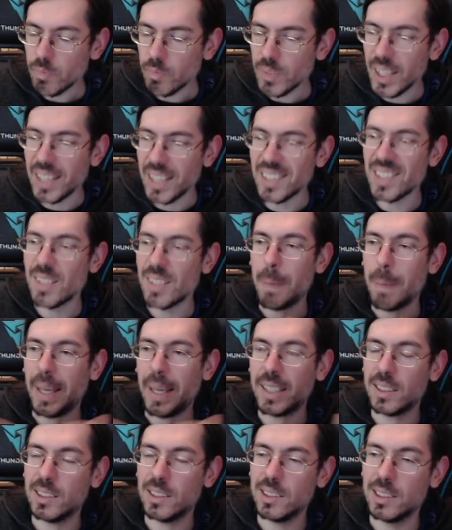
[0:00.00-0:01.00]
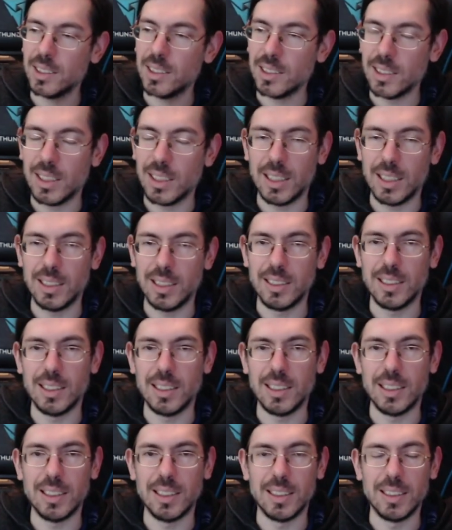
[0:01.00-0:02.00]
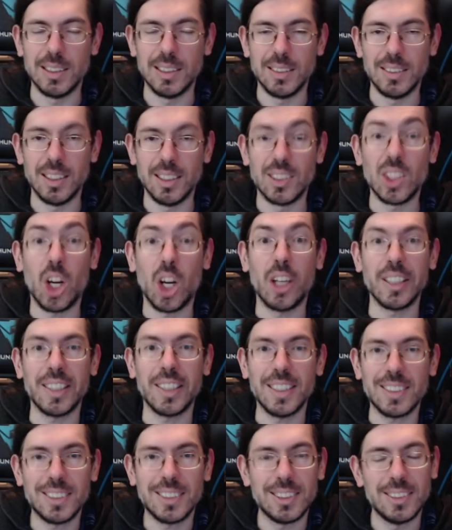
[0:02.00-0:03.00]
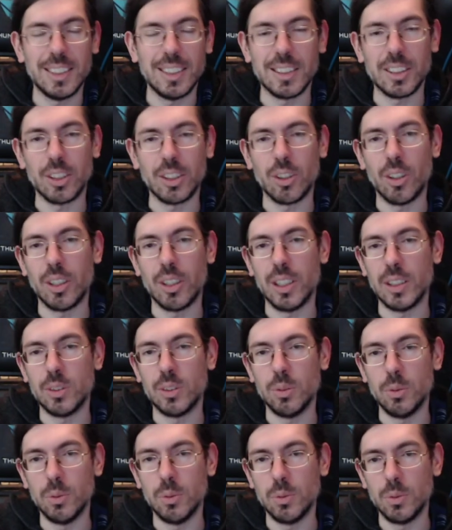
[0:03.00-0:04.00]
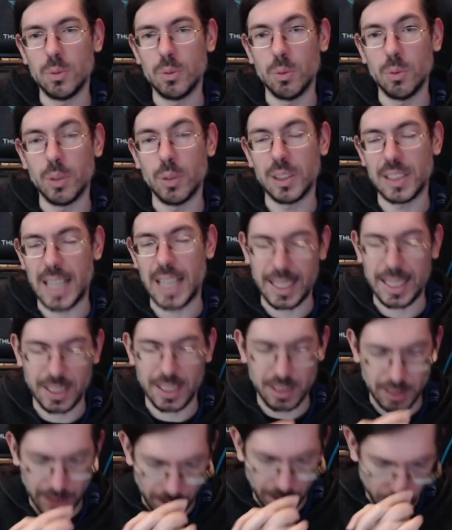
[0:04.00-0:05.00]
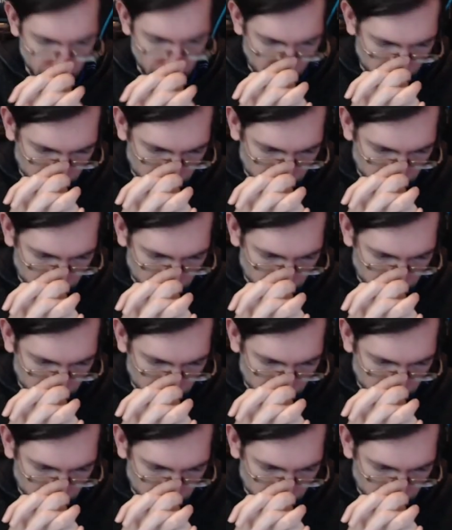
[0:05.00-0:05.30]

inspect the target that they're gonna to attack later on.